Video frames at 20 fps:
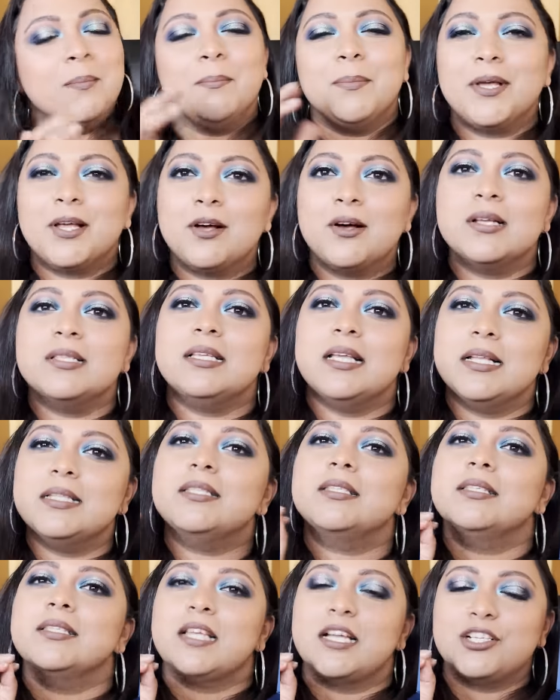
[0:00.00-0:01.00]
because
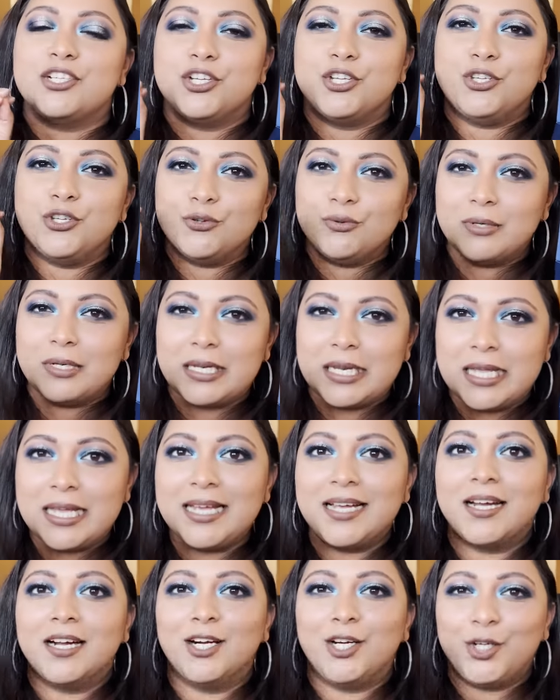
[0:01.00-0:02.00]
it's such
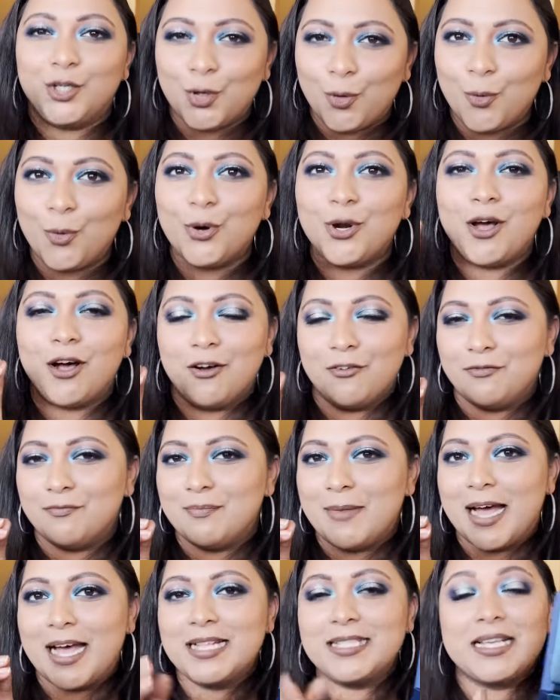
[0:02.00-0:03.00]
unique tone of
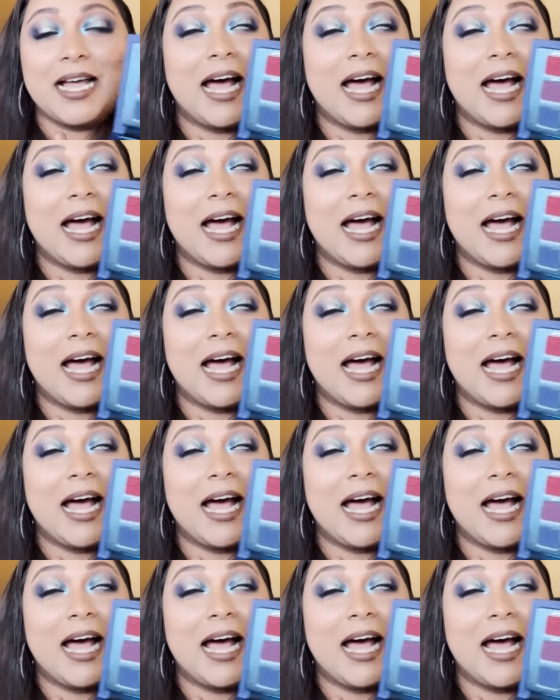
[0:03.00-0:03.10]
mattes.